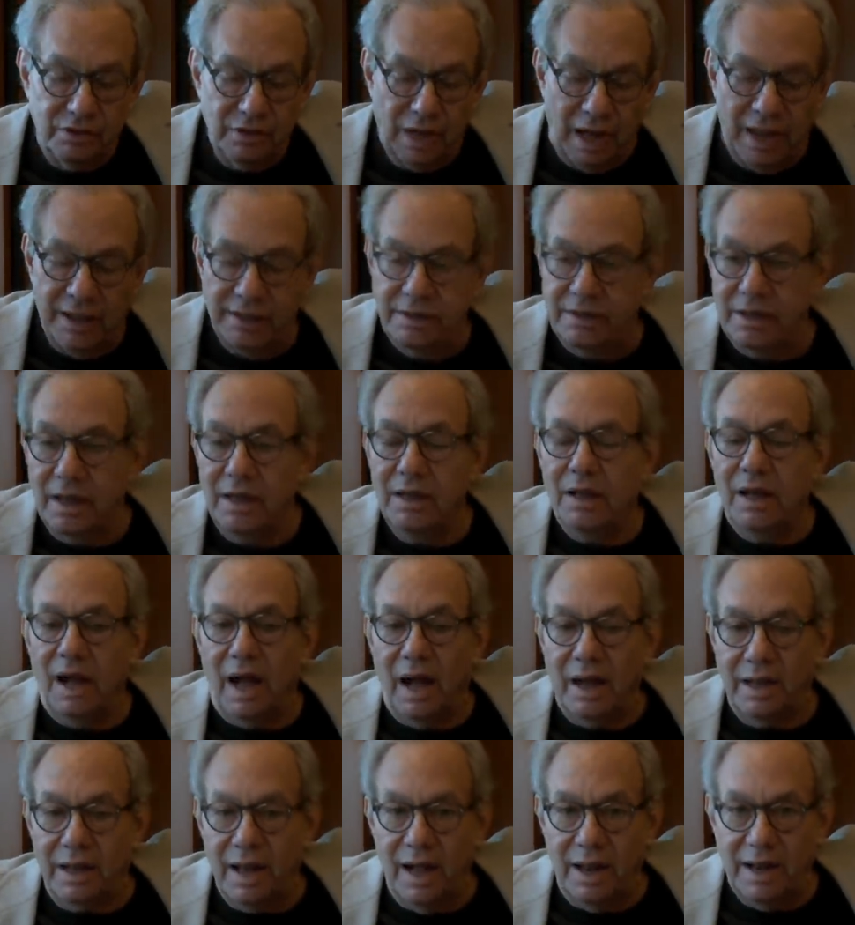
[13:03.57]
but
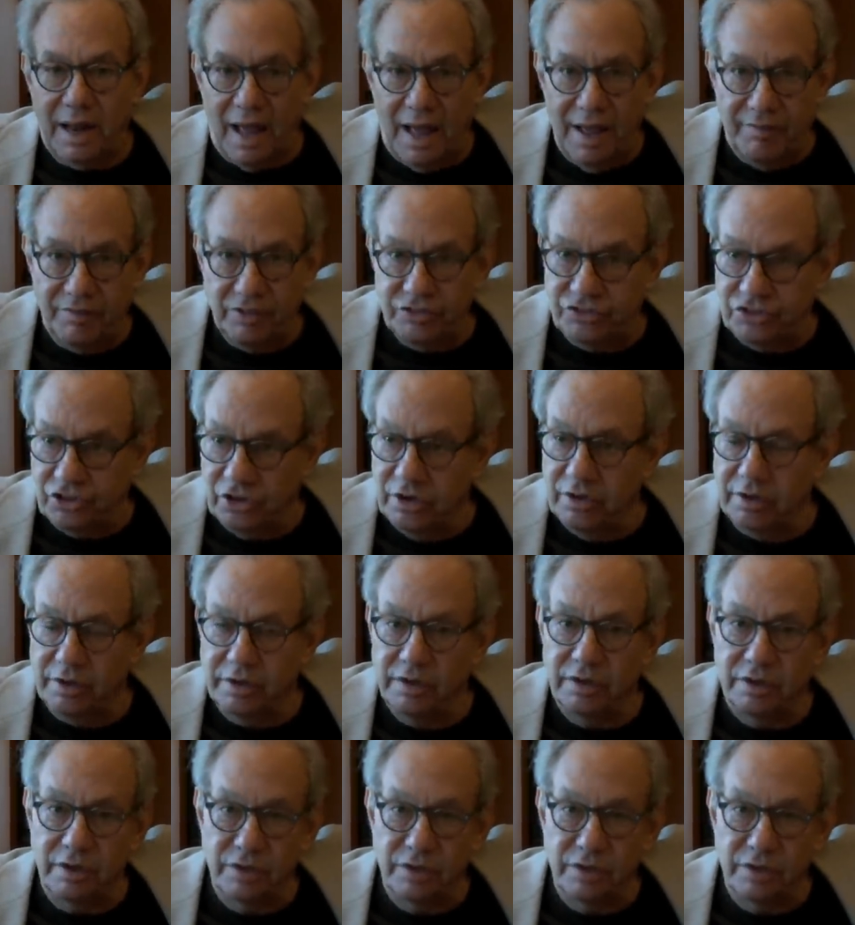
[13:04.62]
I kind of have a certain